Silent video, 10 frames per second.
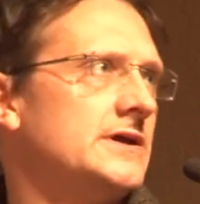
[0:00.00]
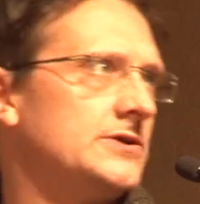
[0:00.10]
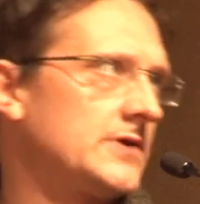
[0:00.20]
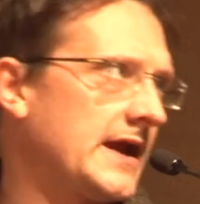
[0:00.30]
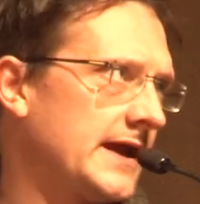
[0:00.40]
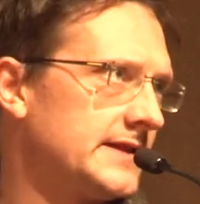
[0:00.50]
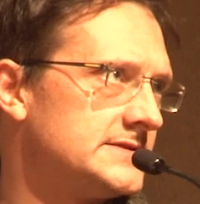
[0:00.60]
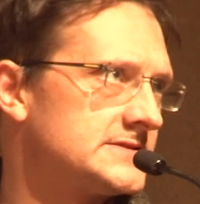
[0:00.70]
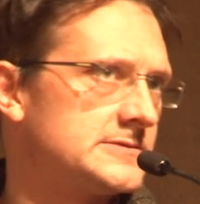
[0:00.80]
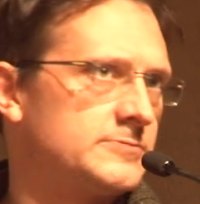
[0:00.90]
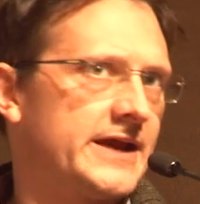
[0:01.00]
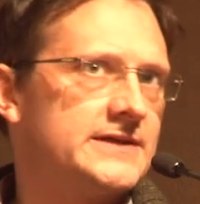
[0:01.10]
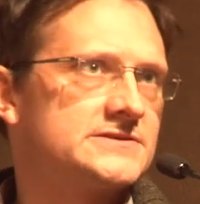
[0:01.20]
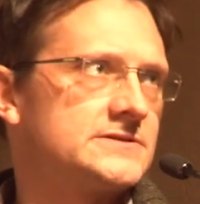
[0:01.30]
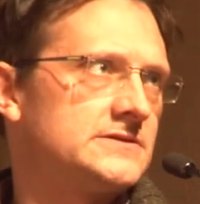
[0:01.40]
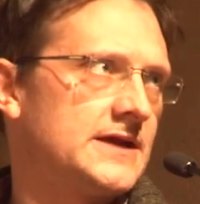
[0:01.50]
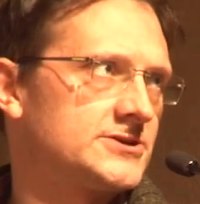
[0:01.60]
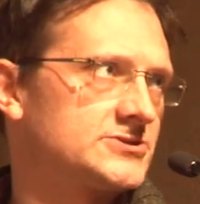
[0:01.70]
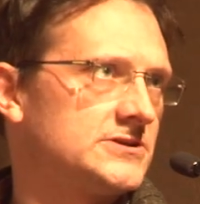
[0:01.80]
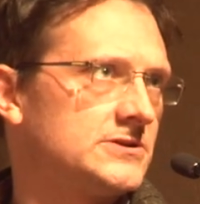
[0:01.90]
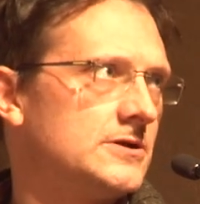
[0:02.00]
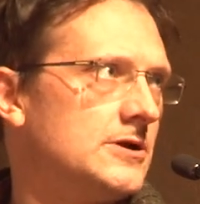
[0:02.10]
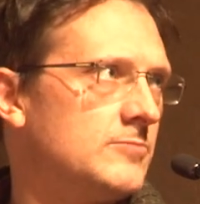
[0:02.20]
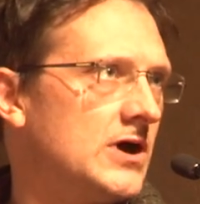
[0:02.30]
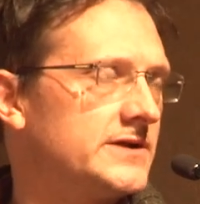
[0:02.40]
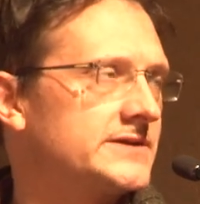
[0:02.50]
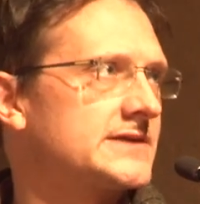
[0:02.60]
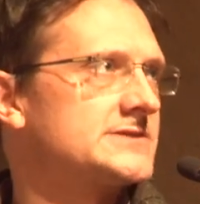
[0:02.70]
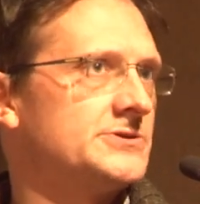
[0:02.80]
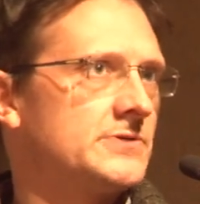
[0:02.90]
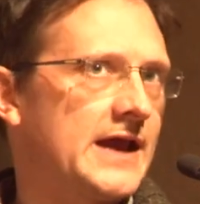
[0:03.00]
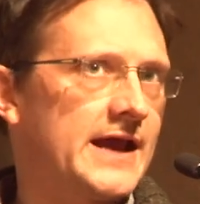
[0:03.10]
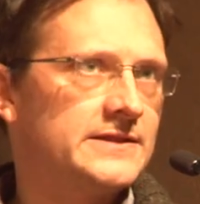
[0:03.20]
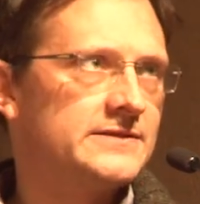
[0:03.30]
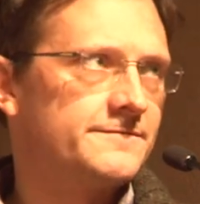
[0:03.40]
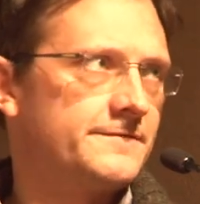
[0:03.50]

you can sublate national politics, you can